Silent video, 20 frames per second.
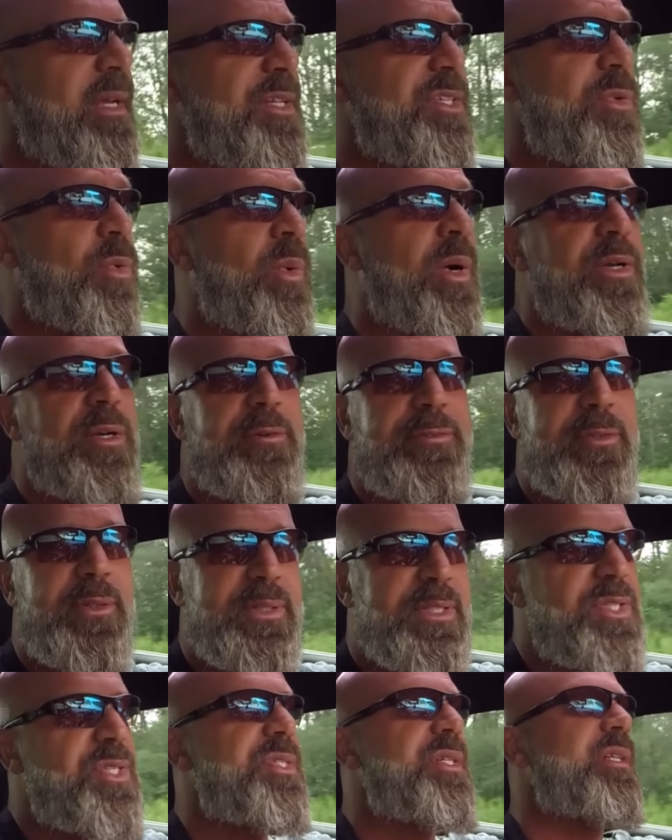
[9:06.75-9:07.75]
It's a
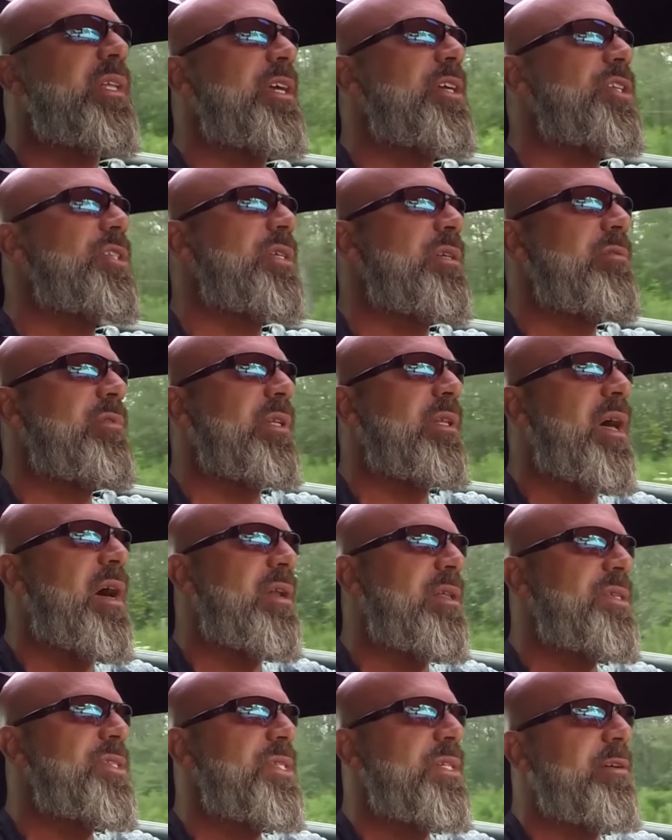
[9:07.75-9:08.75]
wonderful distillation of a
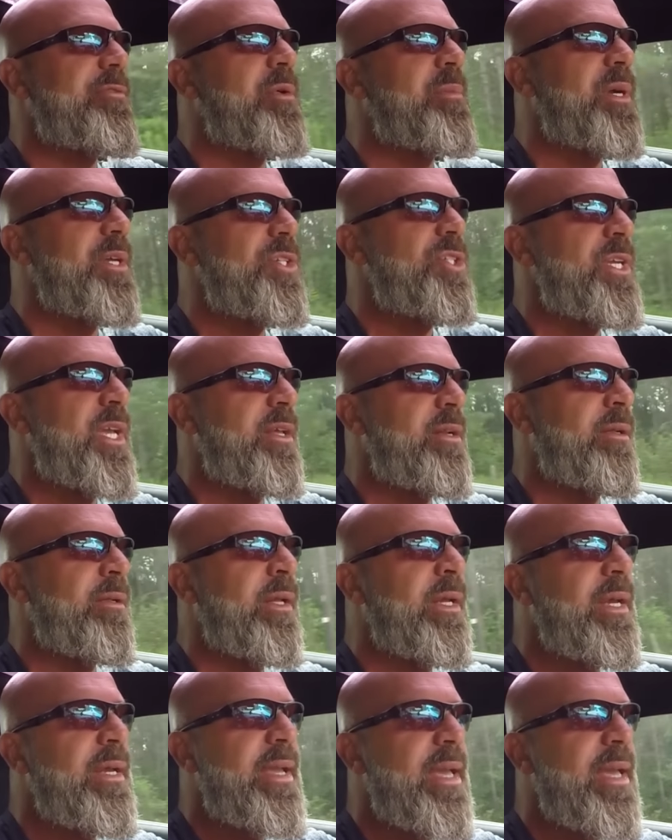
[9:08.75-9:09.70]
lot of the stuff on my channel.